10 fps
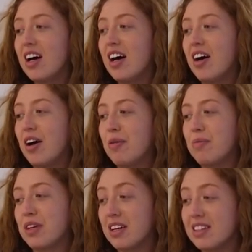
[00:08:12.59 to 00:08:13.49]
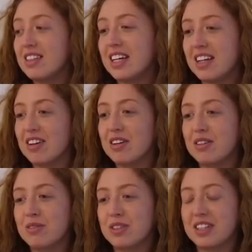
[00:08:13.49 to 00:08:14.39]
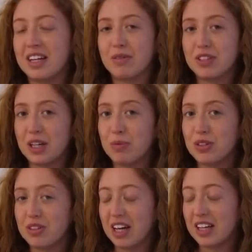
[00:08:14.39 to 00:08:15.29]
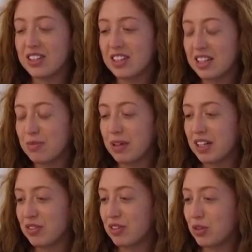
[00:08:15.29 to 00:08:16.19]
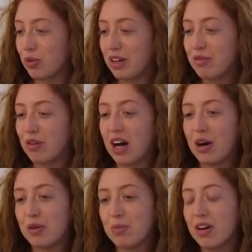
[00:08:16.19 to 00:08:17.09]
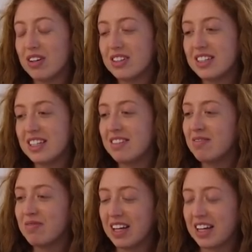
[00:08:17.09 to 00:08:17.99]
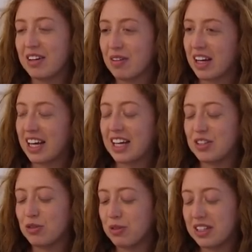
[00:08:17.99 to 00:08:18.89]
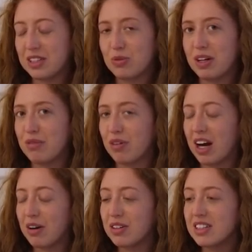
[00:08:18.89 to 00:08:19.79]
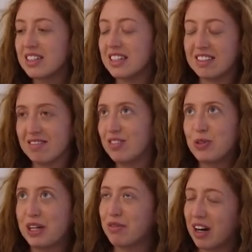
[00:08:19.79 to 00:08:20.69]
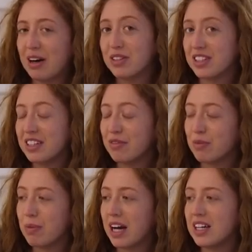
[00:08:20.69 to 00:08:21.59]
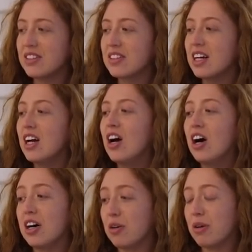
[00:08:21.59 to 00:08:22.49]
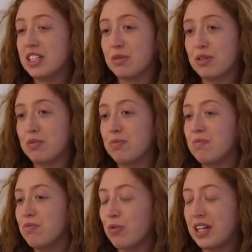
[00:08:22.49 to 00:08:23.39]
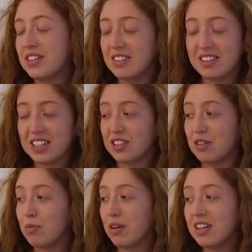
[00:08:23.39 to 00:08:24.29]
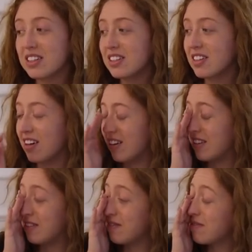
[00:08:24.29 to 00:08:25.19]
Good thing though was that I was able to cancel it because of the 24-hour policy. Like, you can cancel within 24 hours, and 24 hours didn't even pass, otherwise I would have wasted $600 on